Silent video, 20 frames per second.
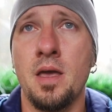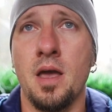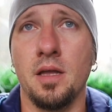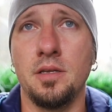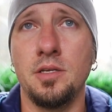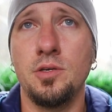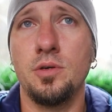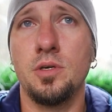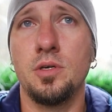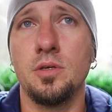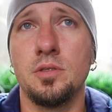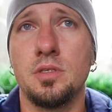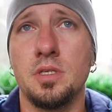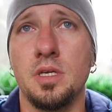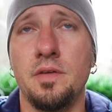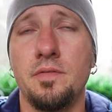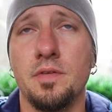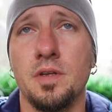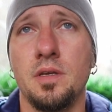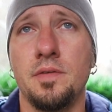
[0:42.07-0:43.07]
And you
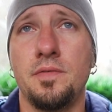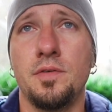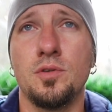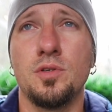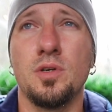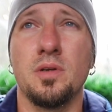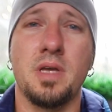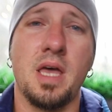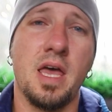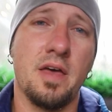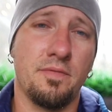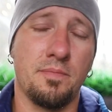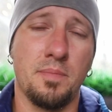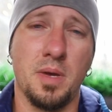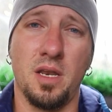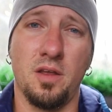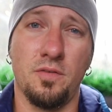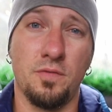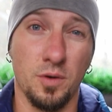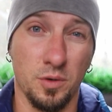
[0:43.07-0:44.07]
could, even if you don't have
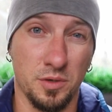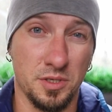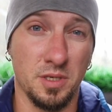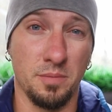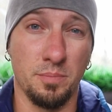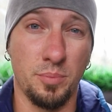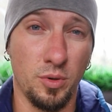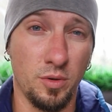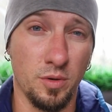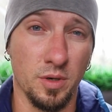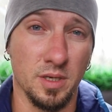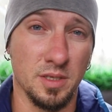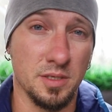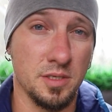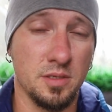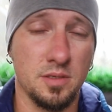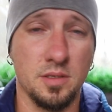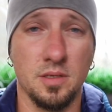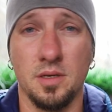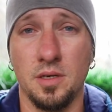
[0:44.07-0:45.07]
many focusing
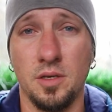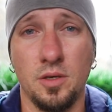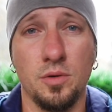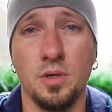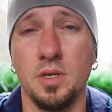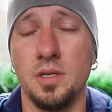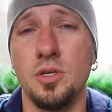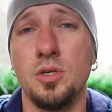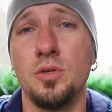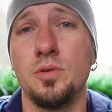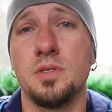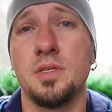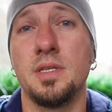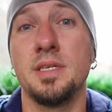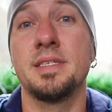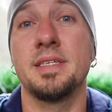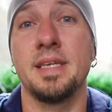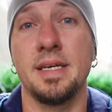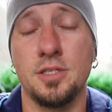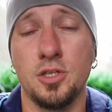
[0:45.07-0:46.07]
points, you can use
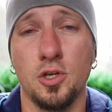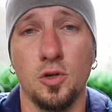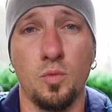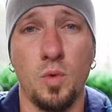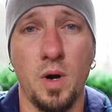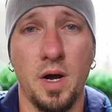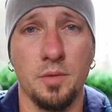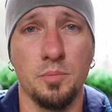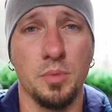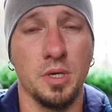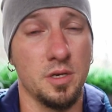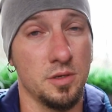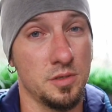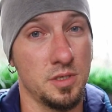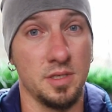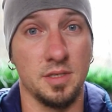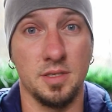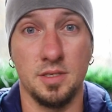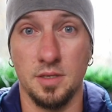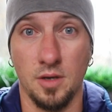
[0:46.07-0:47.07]
the central one
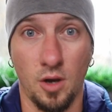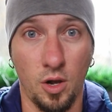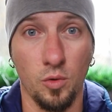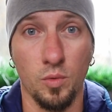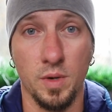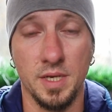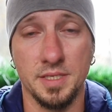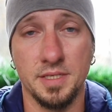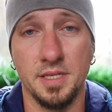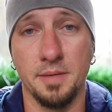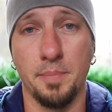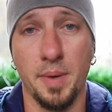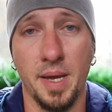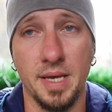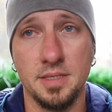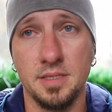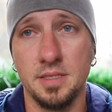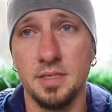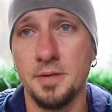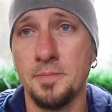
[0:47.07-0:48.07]
because it's always the
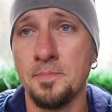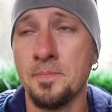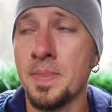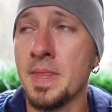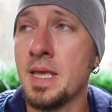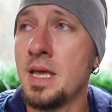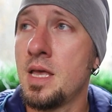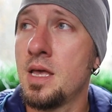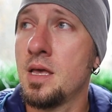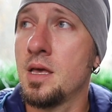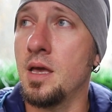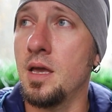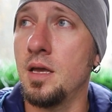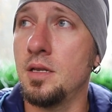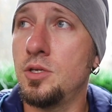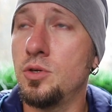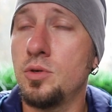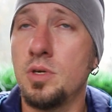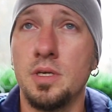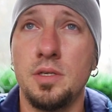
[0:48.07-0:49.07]
best.
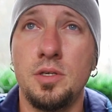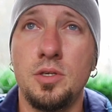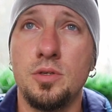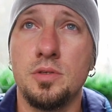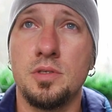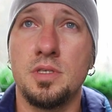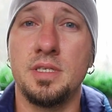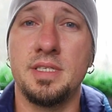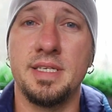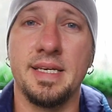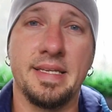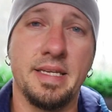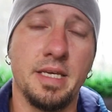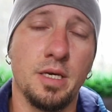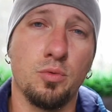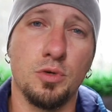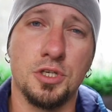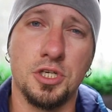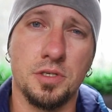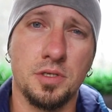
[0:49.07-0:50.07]
And you can use the
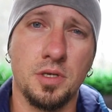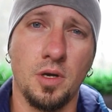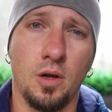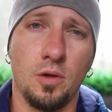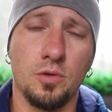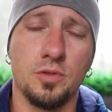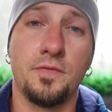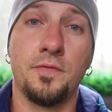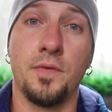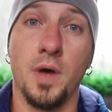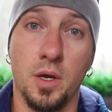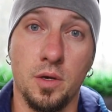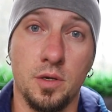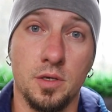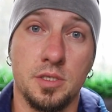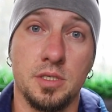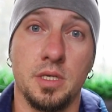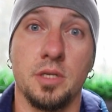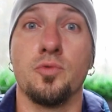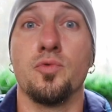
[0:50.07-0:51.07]
technique which is called
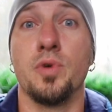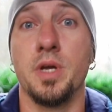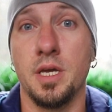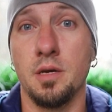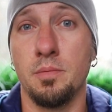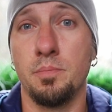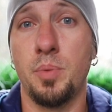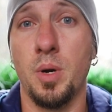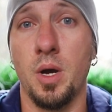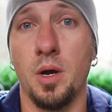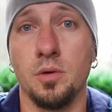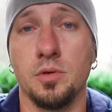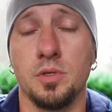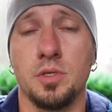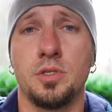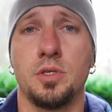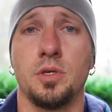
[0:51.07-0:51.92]
focus and recompose.